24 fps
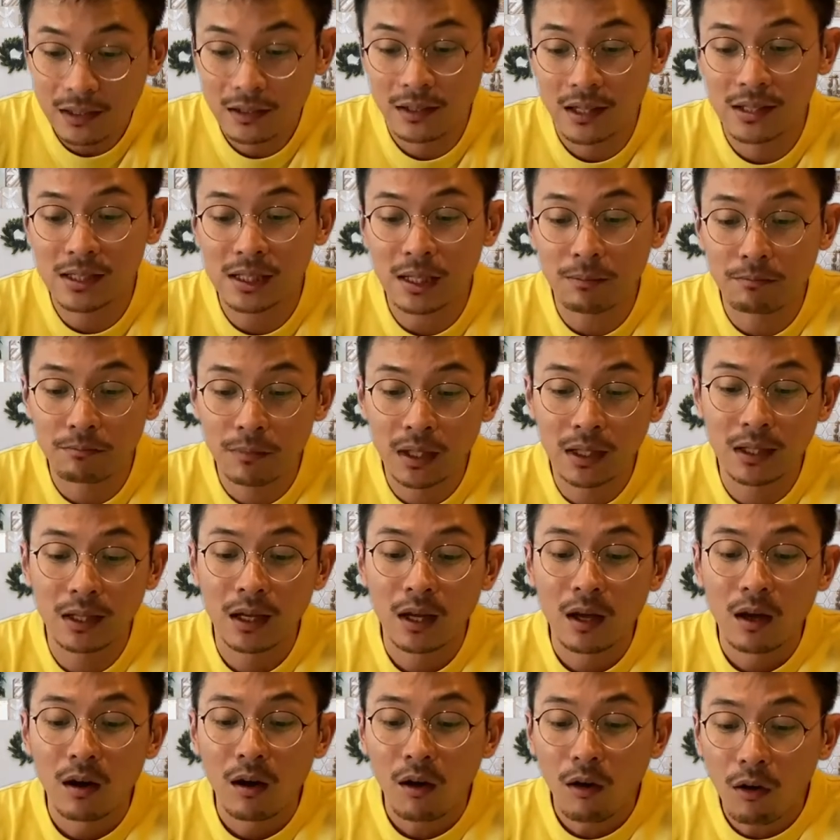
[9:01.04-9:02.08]
they submit
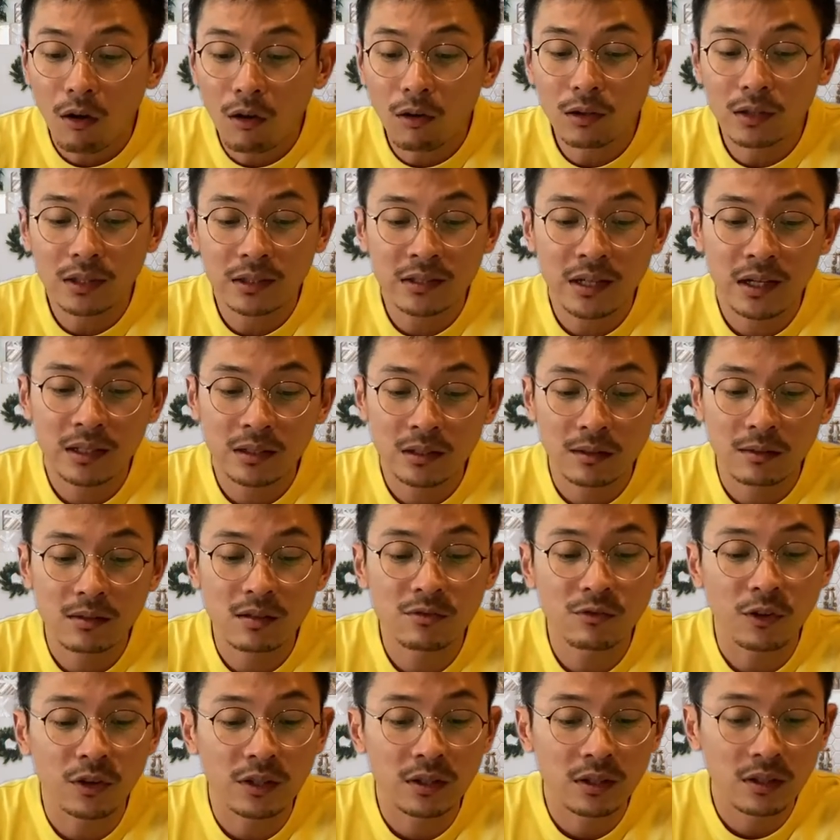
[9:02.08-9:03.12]
all the titles
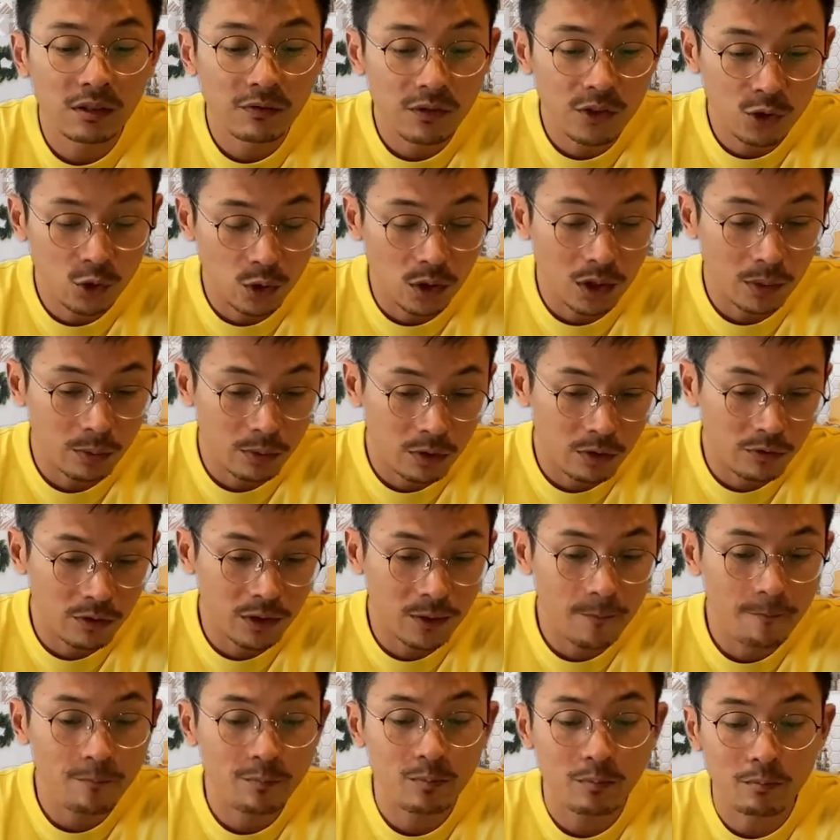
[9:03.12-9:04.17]
for individual
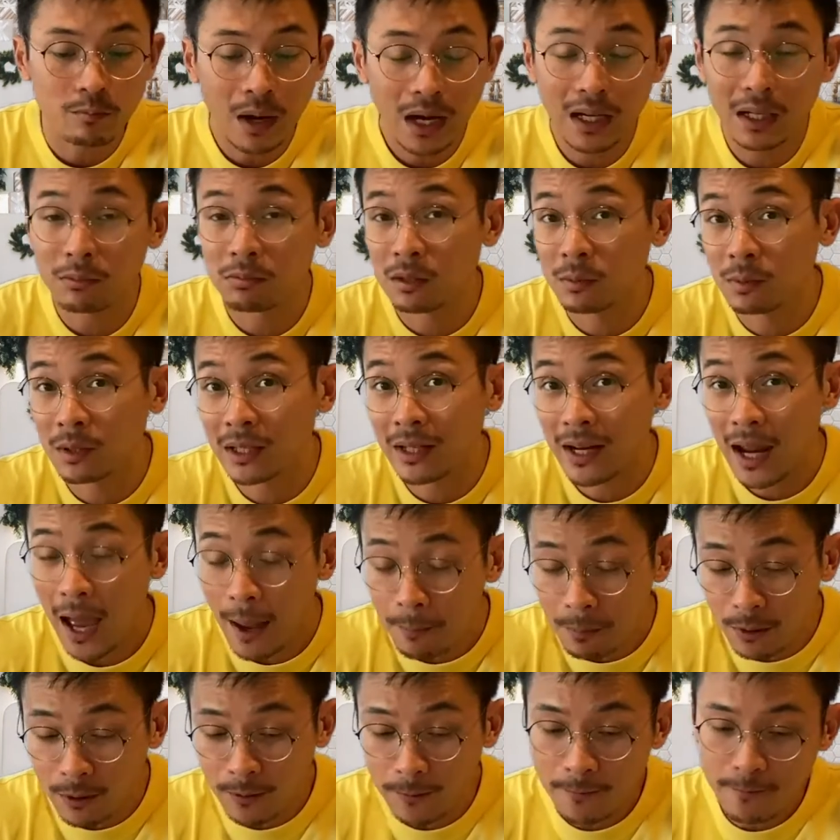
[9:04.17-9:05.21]
approval by the people at
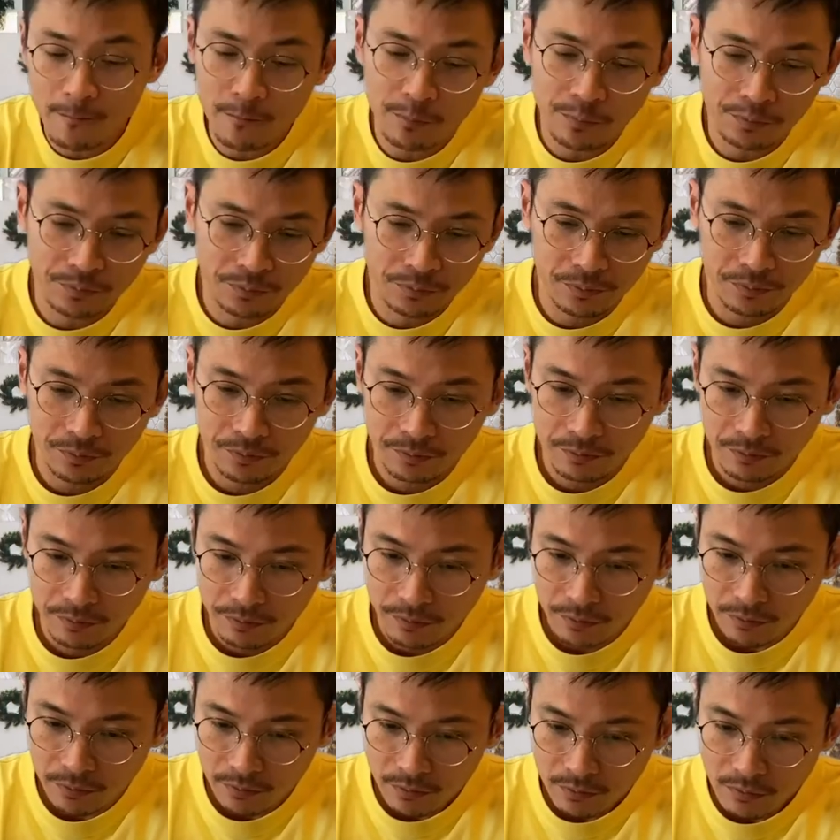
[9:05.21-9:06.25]
Apple.
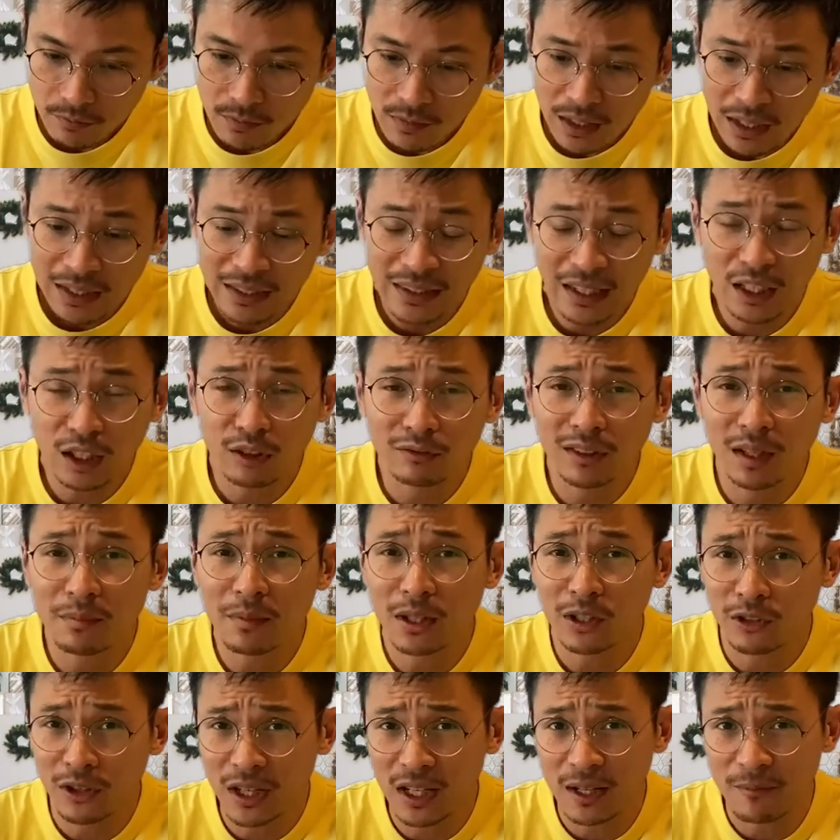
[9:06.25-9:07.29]
None of them
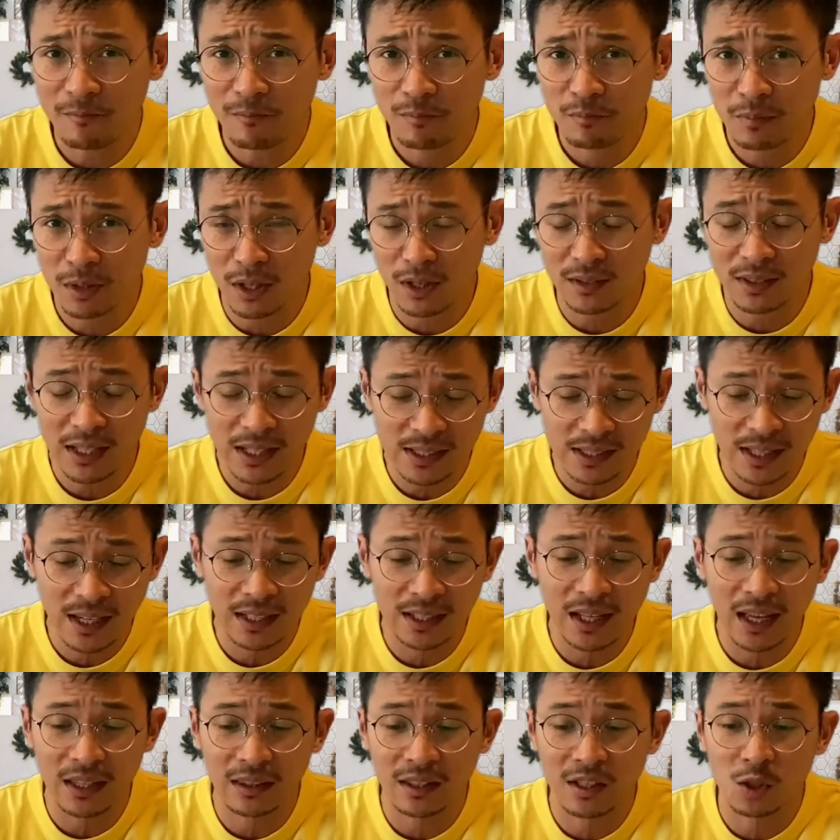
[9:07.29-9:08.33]
agreed because they said
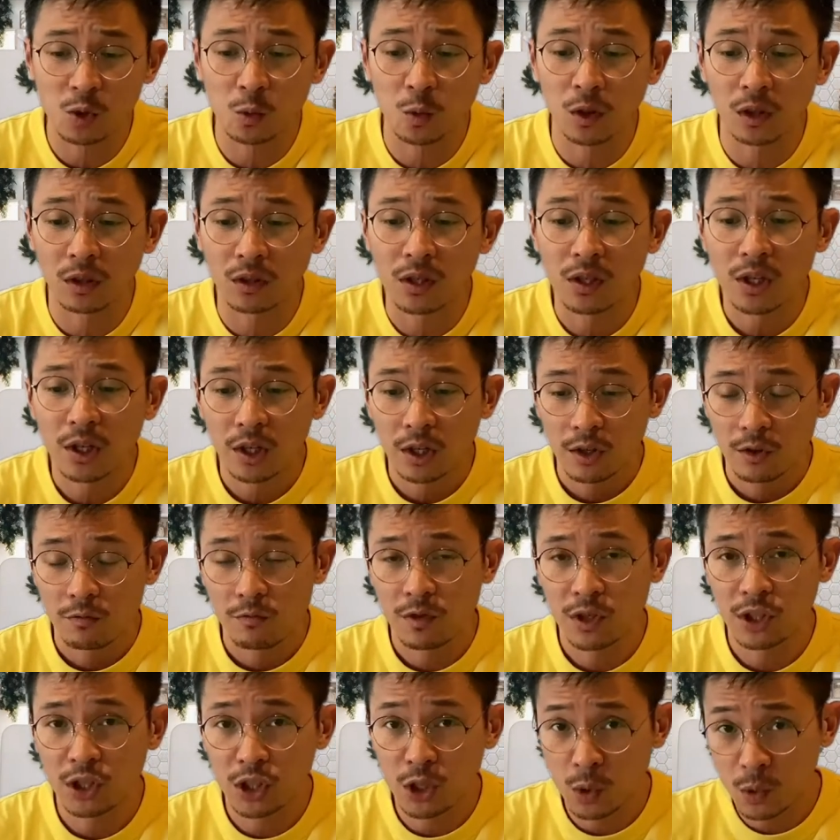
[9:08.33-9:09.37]
that this will
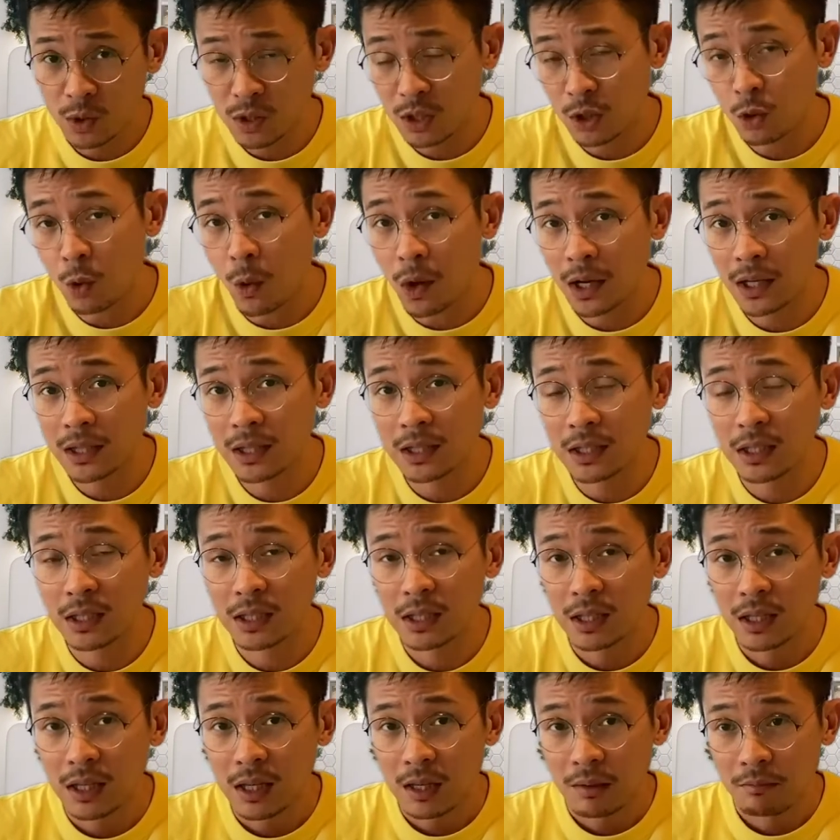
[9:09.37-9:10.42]
reduce the quality,
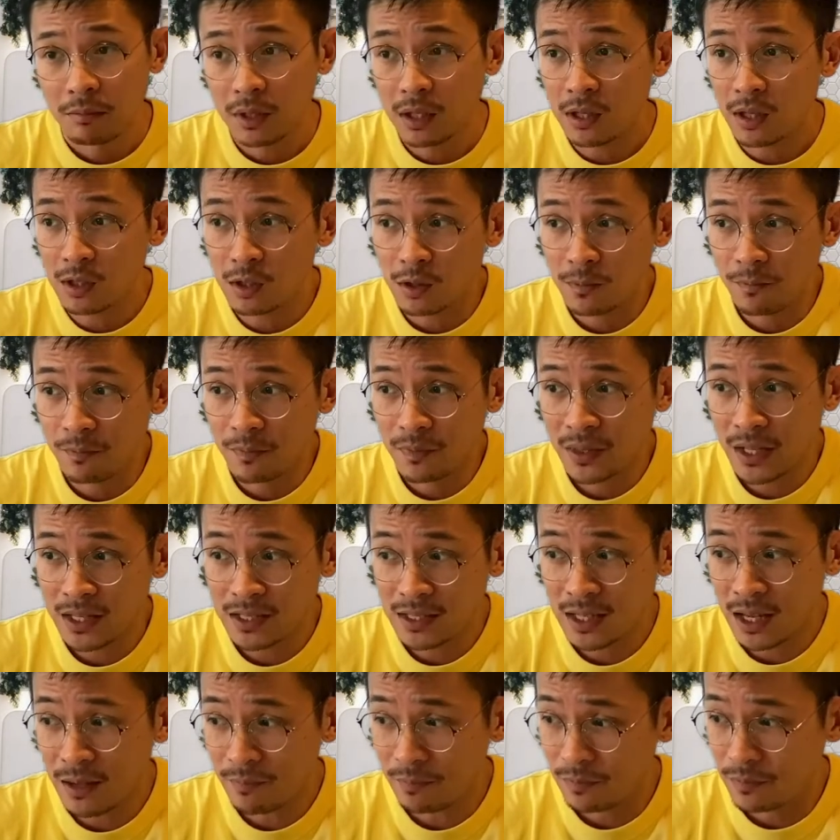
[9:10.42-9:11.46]
because they
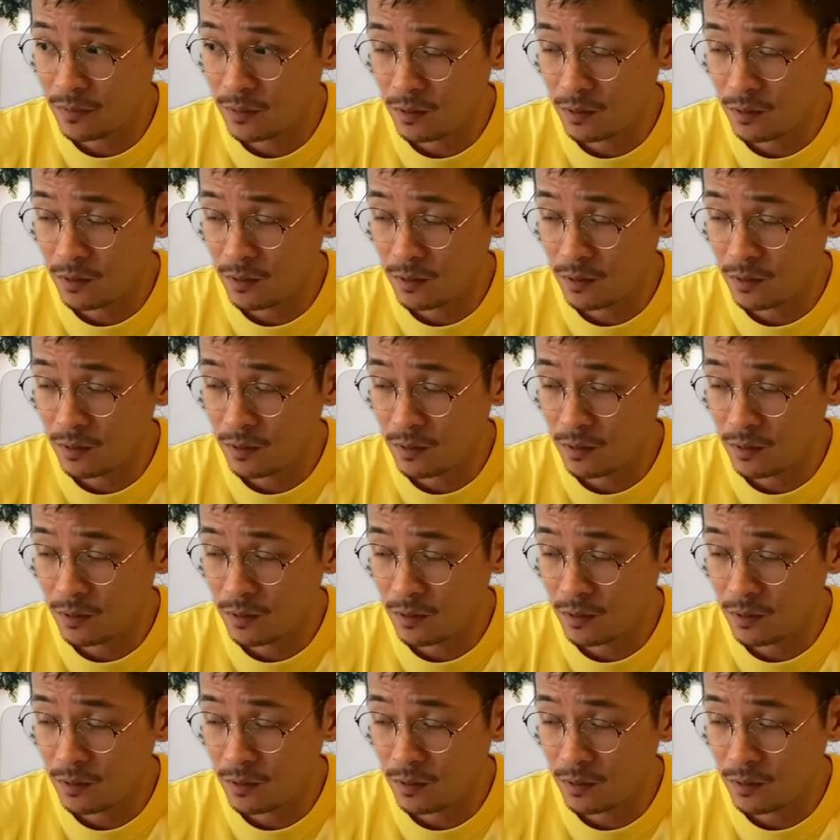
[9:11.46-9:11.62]
said,